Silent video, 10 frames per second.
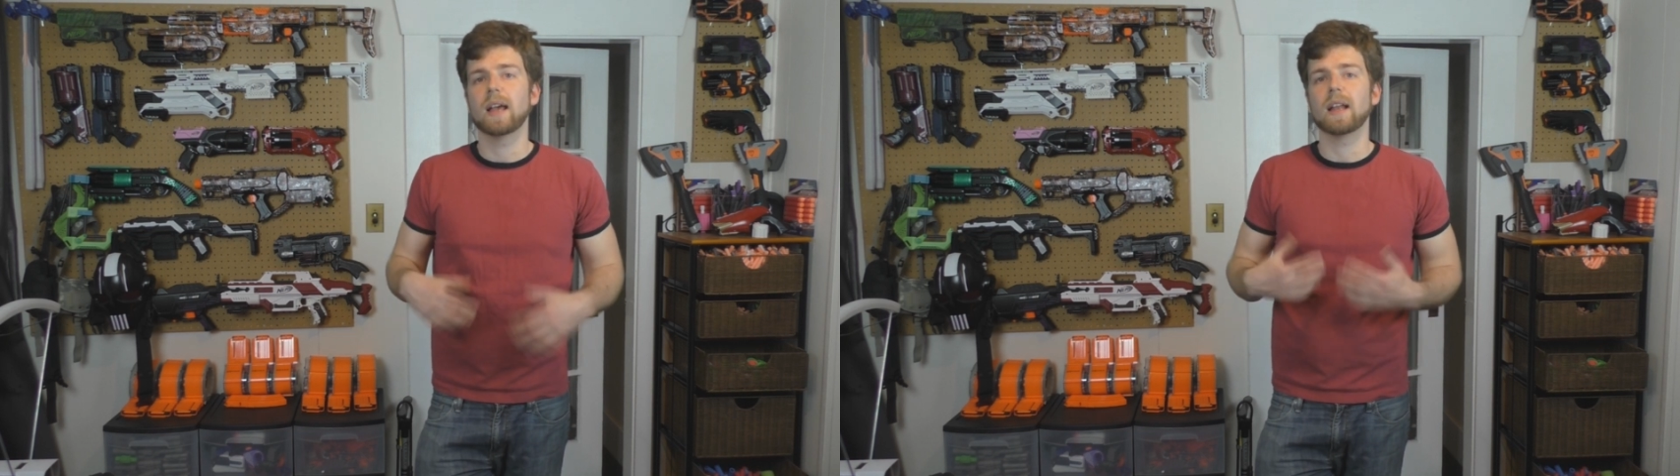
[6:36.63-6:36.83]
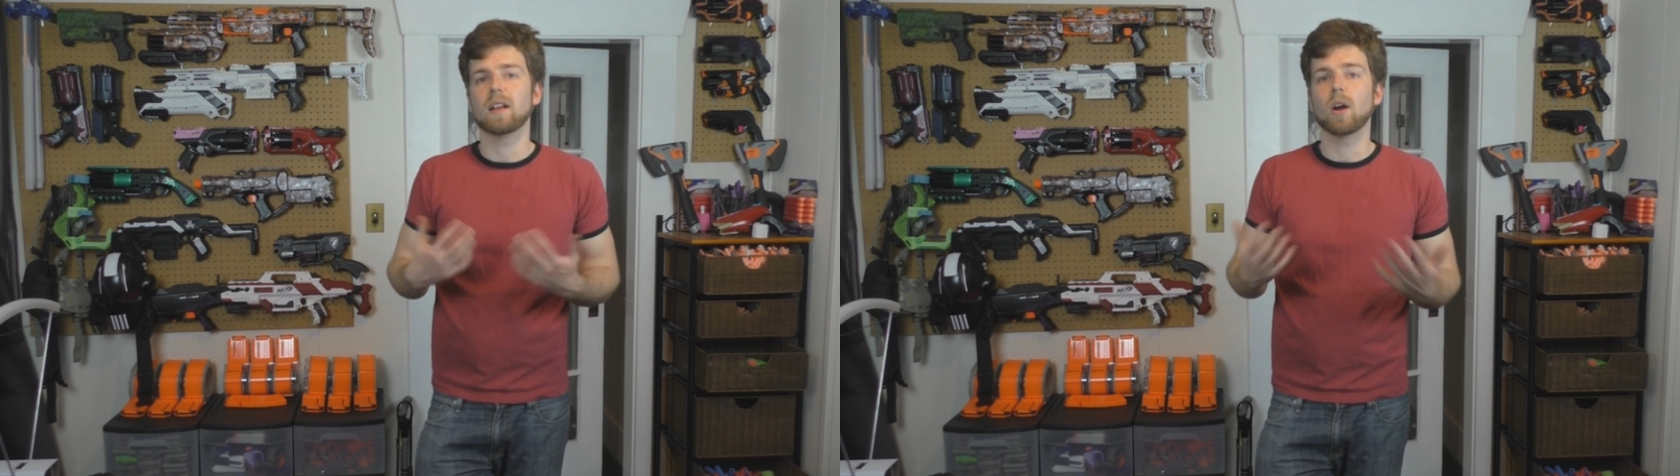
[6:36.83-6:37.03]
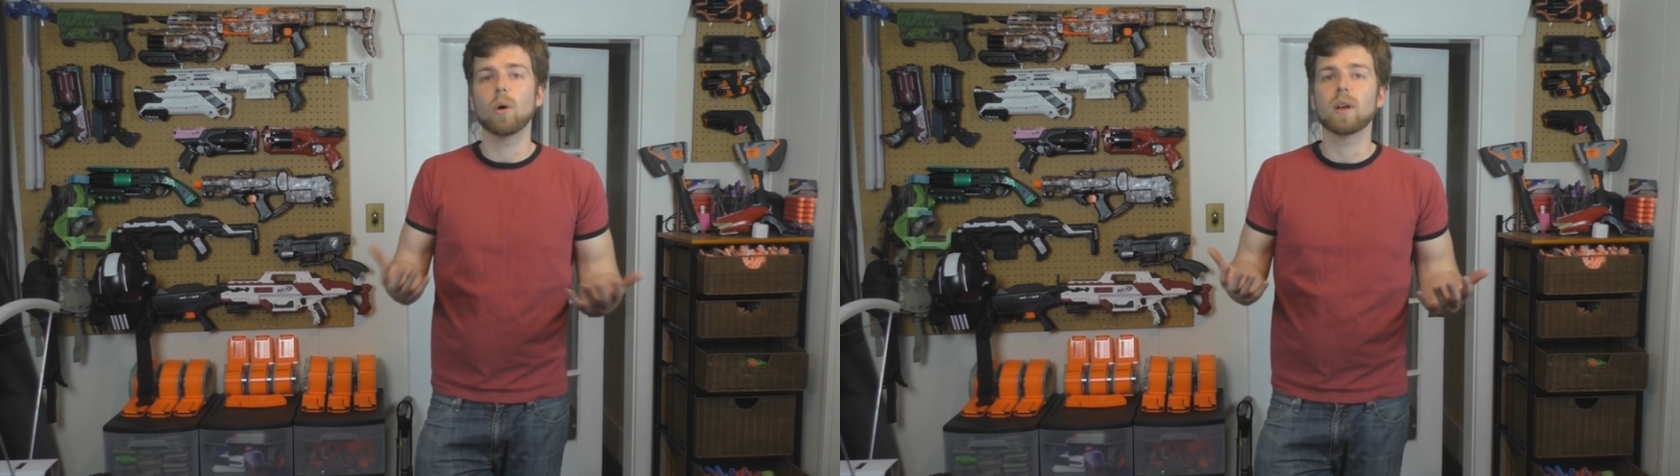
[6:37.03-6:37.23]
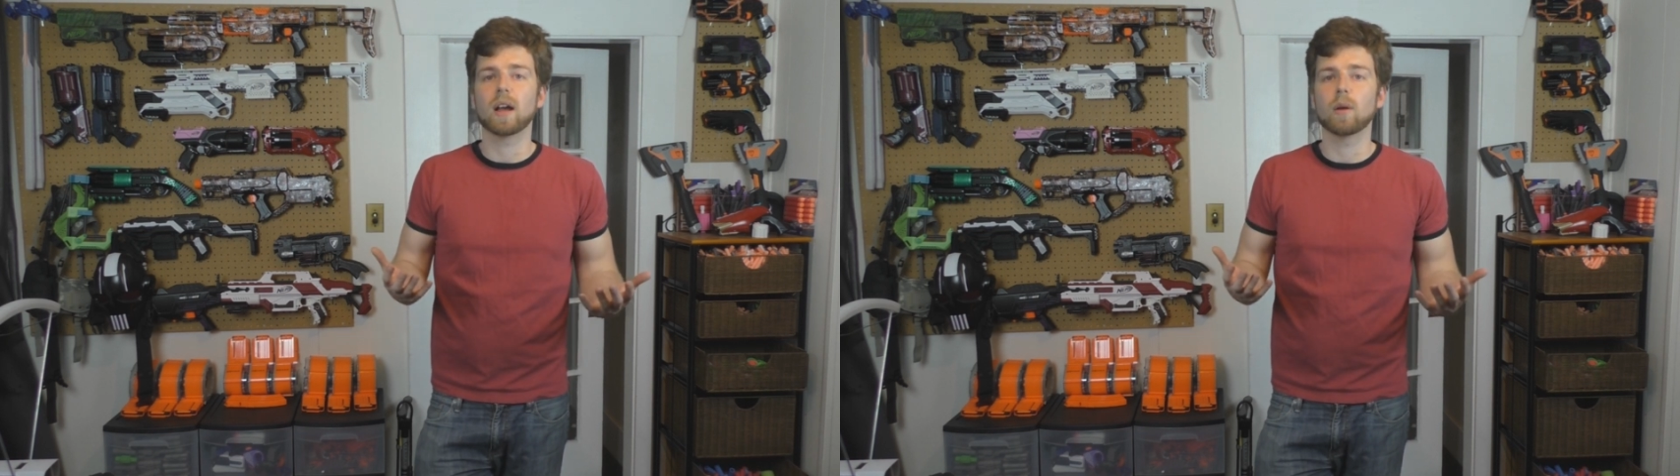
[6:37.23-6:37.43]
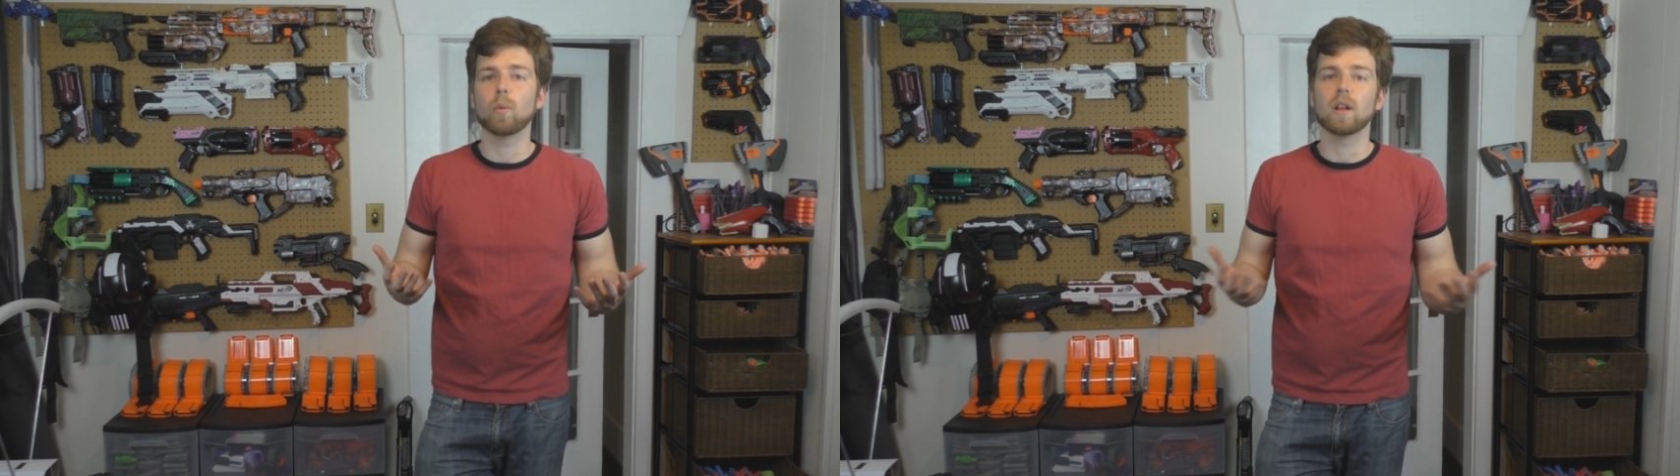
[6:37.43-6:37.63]
and know
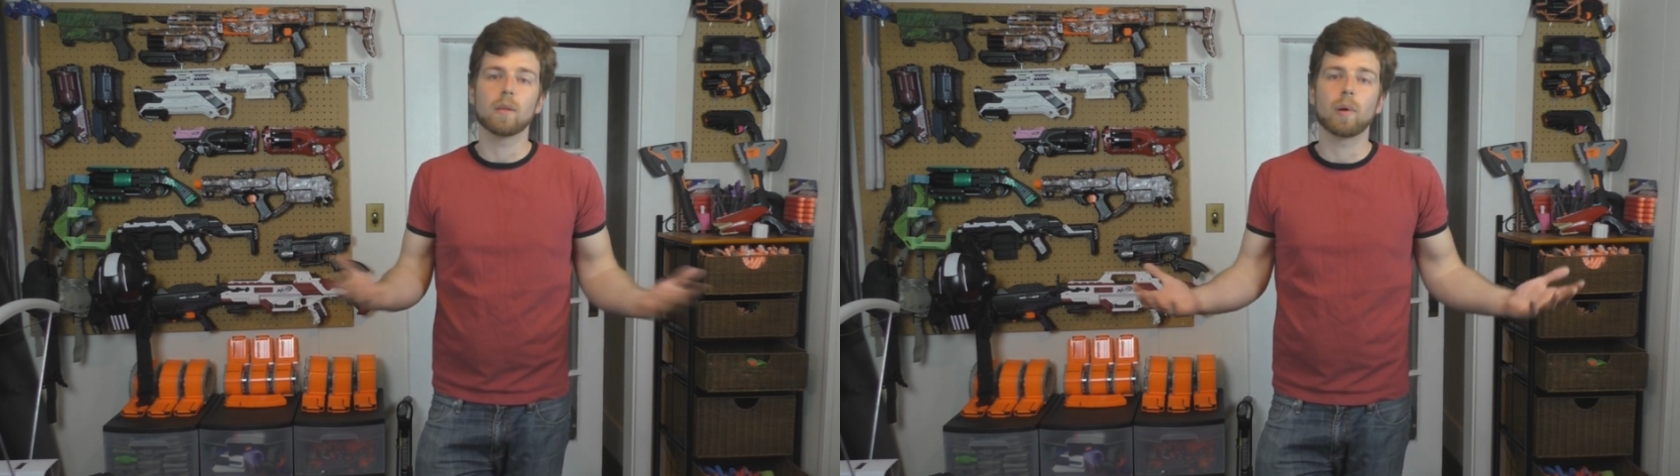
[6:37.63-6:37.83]
kind of what the